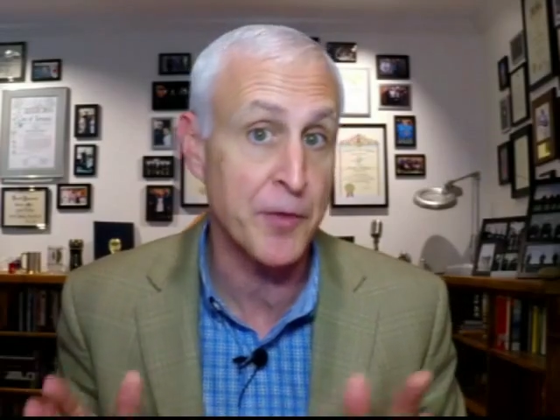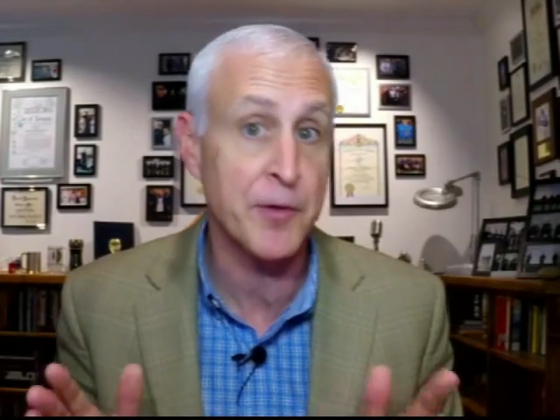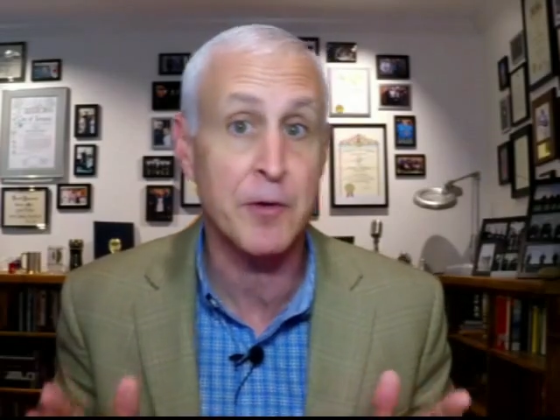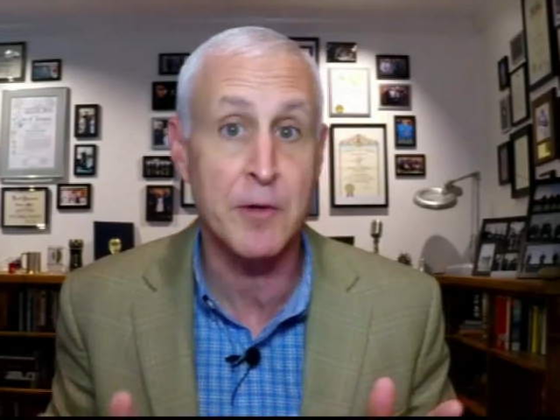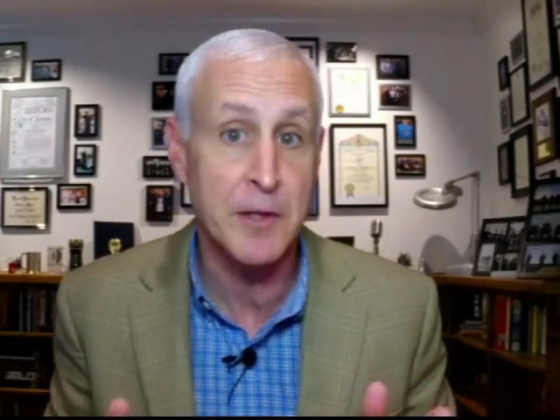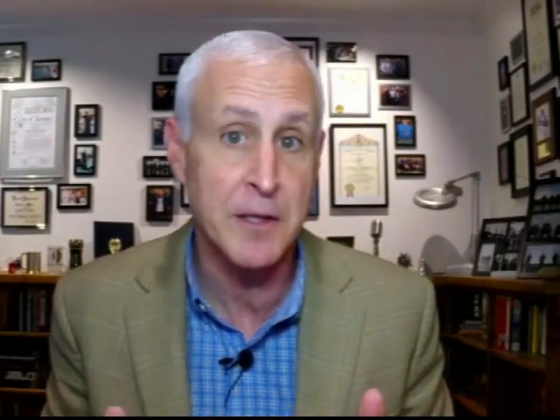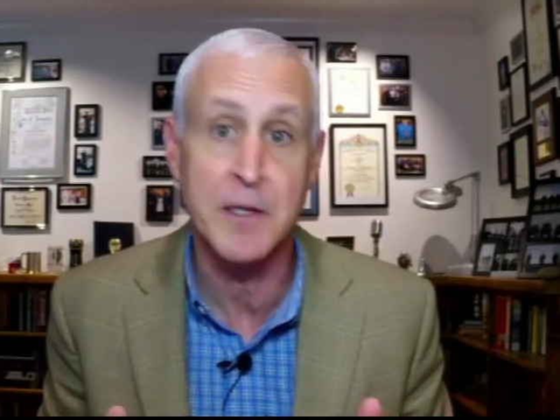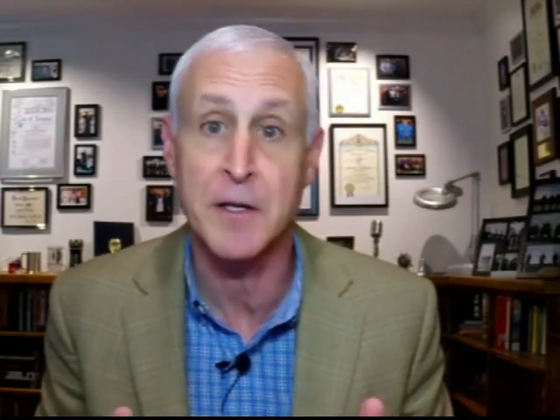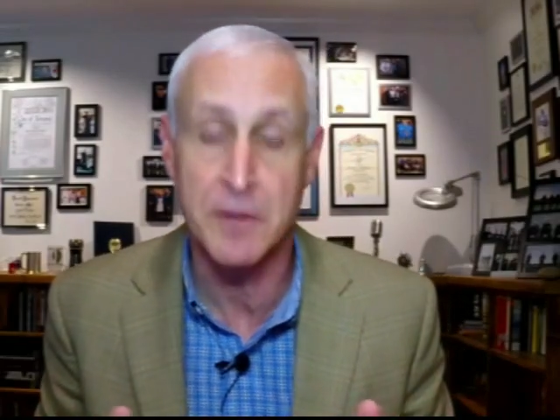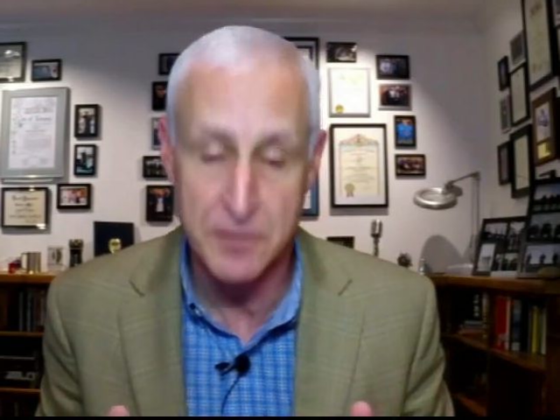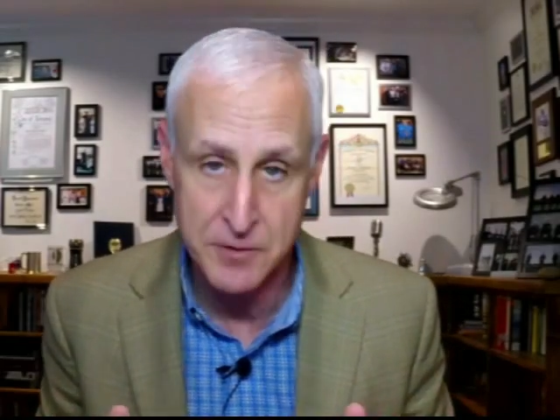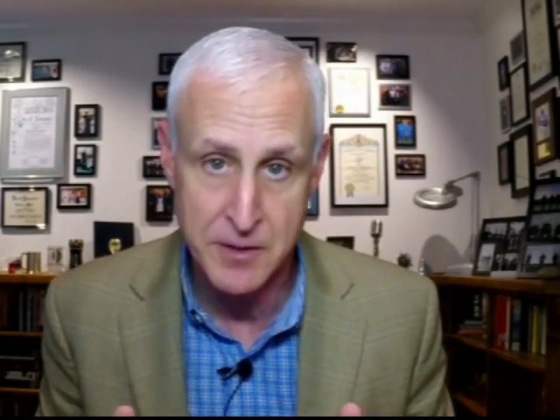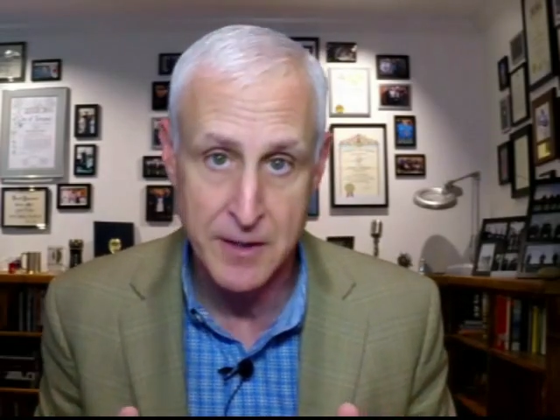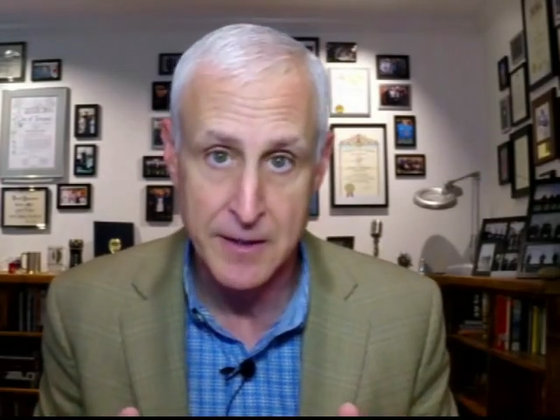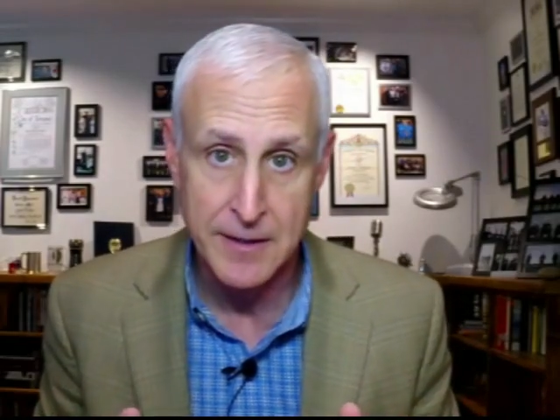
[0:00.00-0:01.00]
30
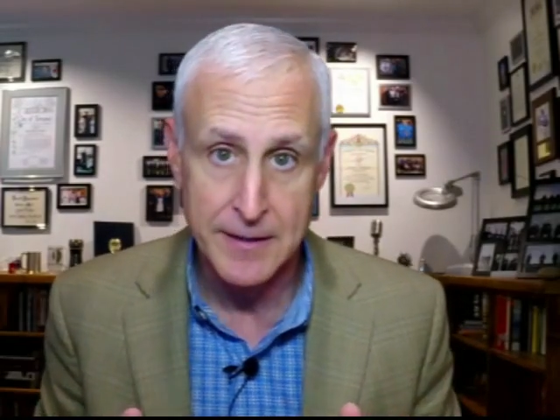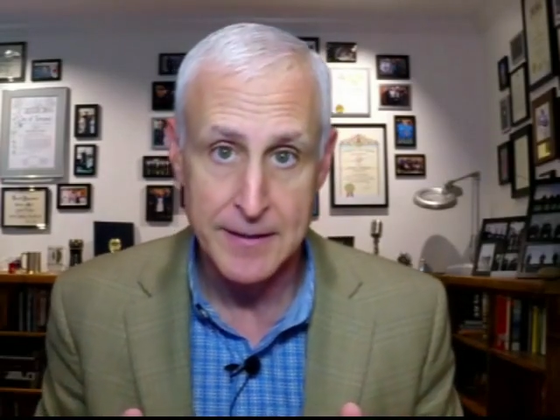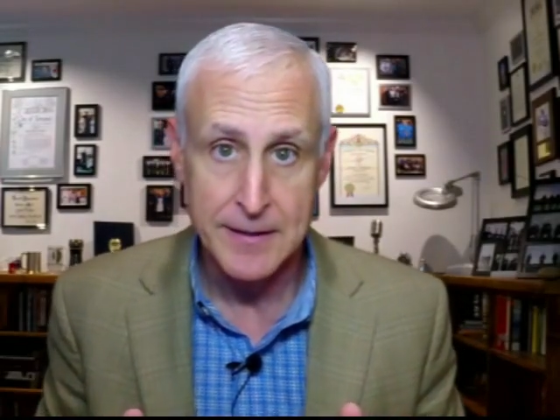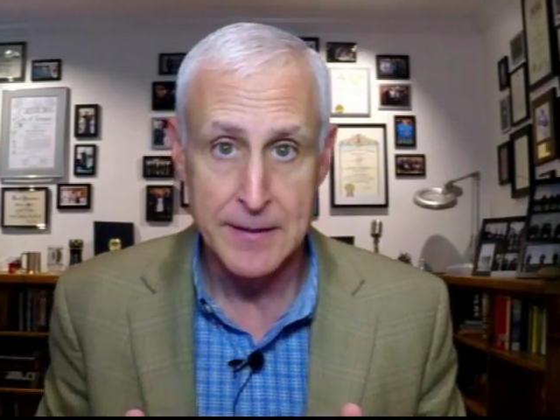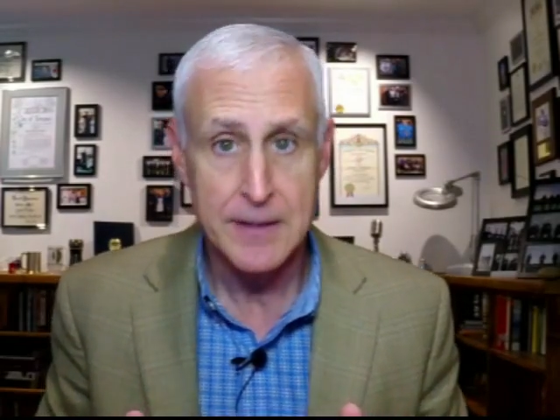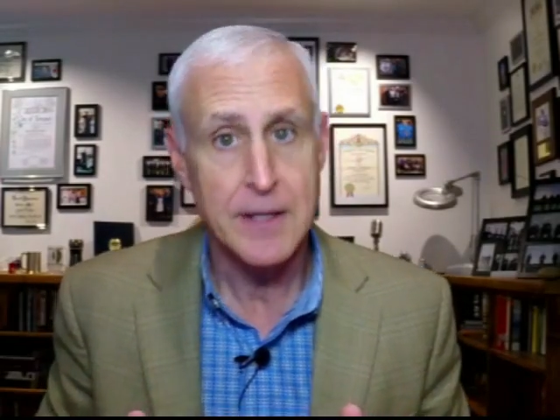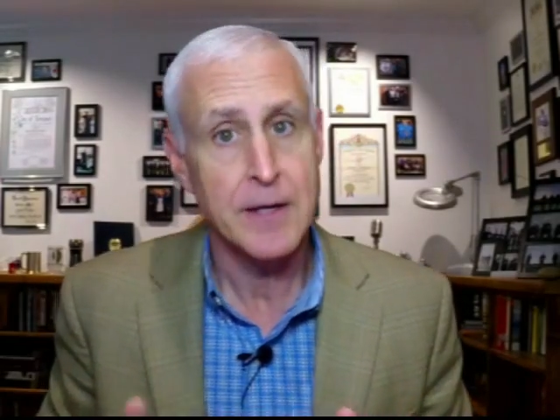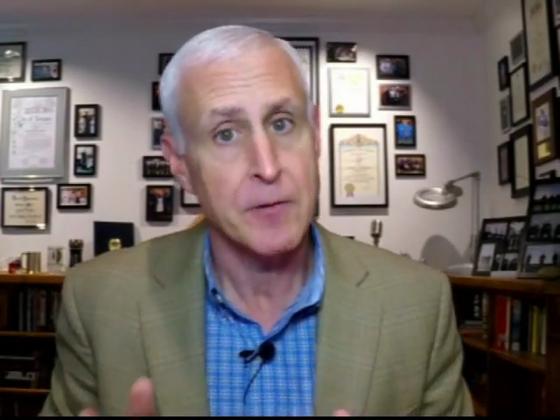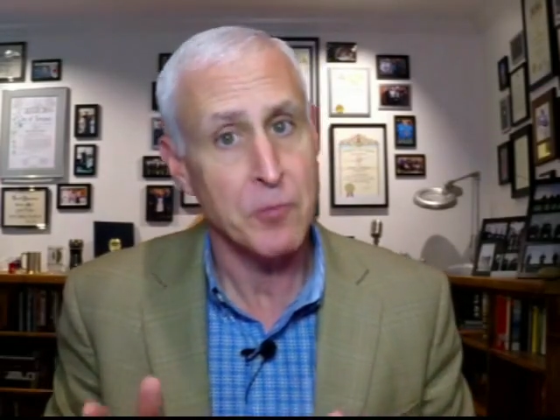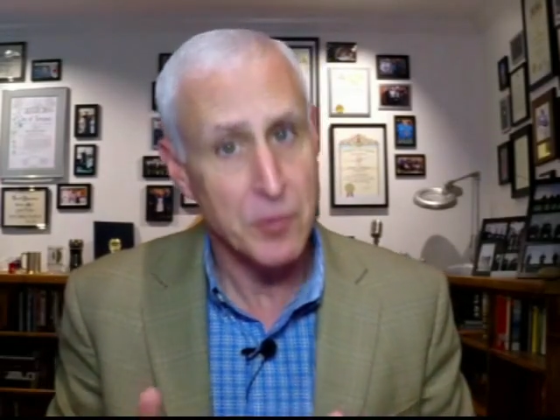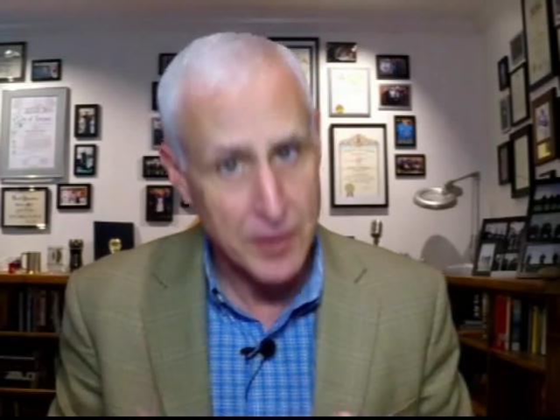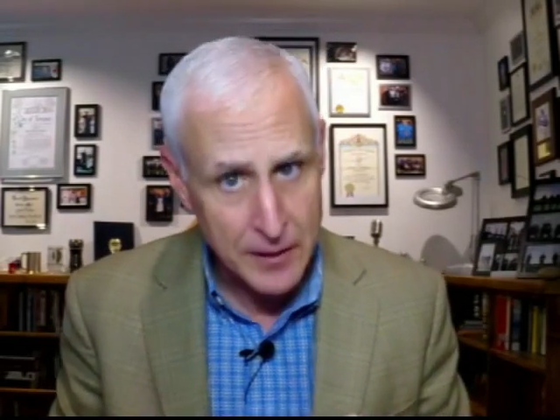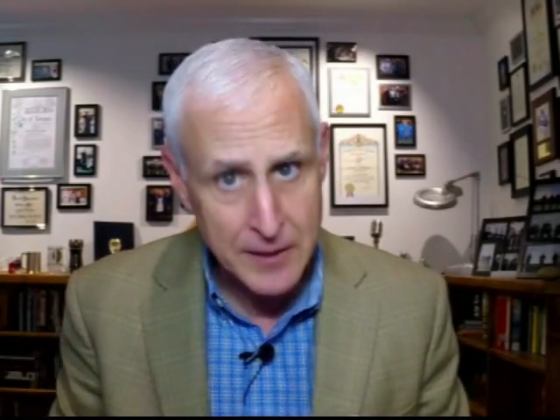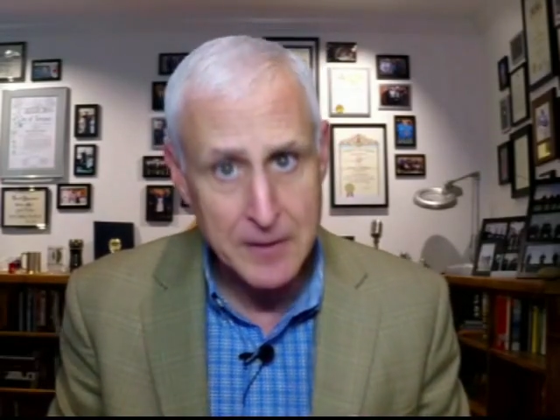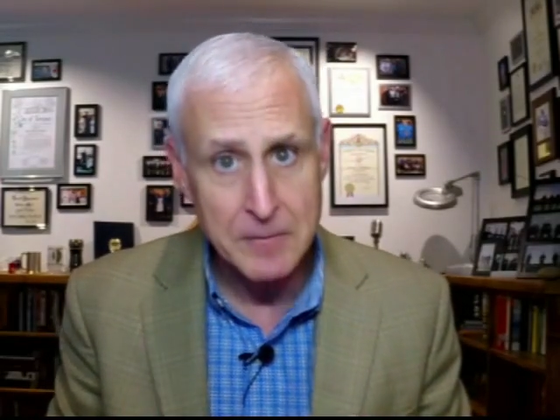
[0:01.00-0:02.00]
years.
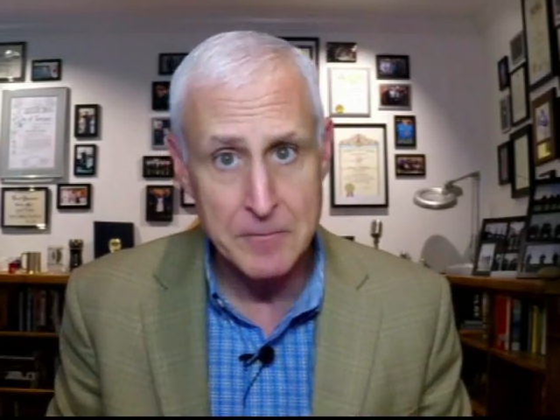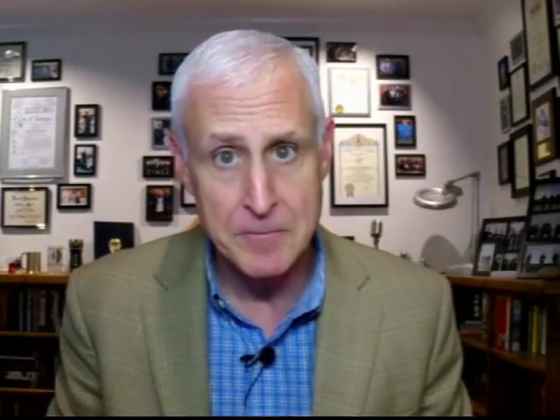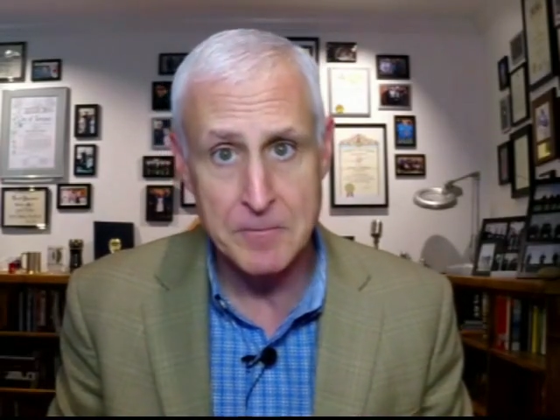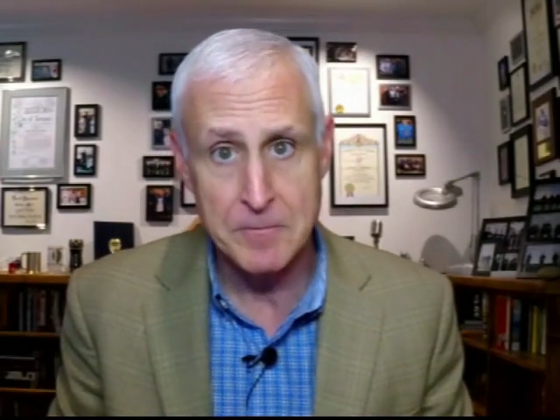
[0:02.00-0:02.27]
Really?